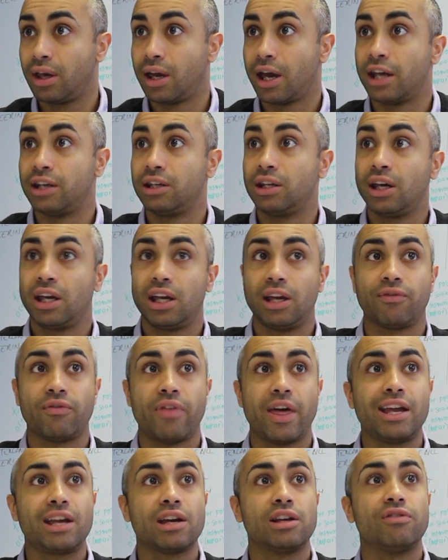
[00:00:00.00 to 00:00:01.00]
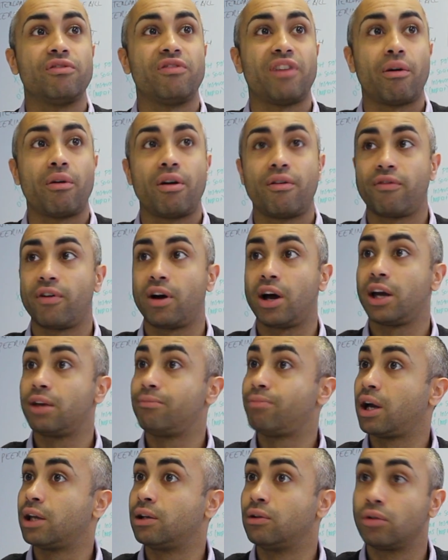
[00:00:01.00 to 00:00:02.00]
And if they can verify
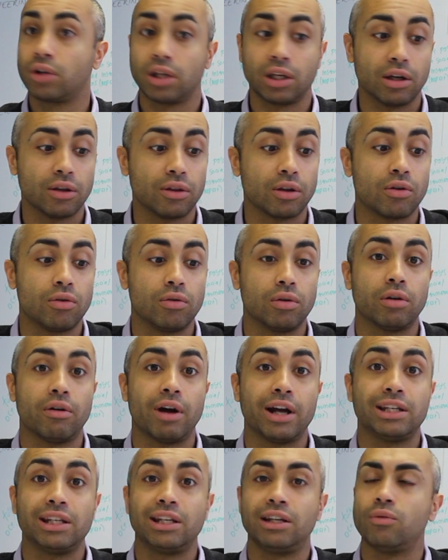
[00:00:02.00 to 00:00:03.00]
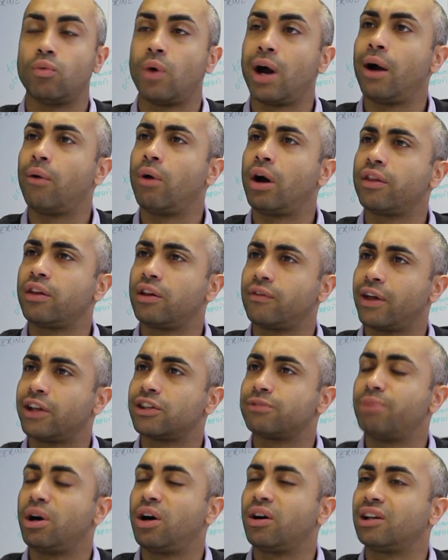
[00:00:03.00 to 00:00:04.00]
by looking at the caller ID, wow, I think that's
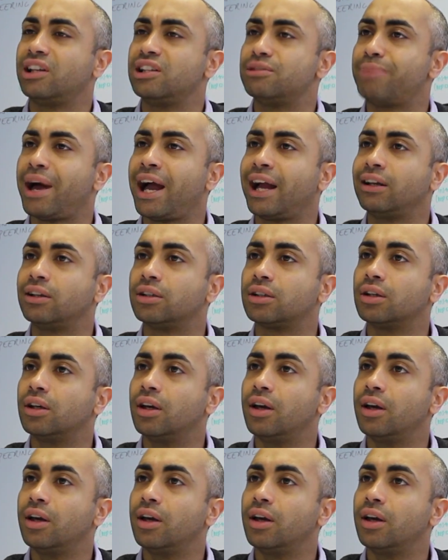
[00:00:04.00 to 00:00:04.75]
Barclays Bank,